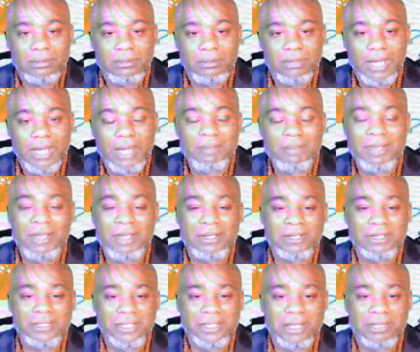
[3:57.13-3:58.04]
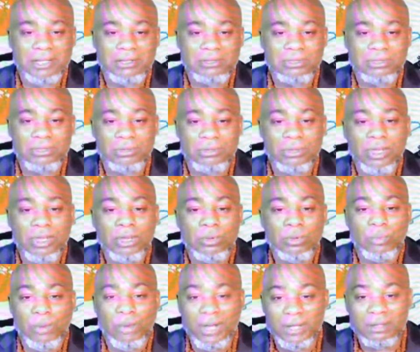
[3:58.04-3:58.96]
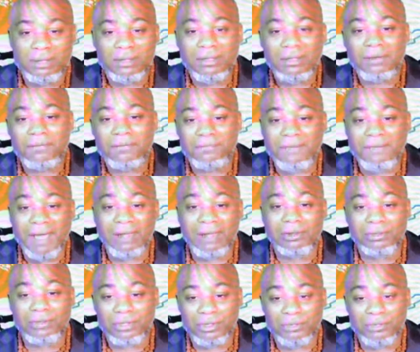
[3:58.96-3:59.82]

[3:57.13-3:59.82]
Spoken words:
I'm not going to tell you to, one, follow your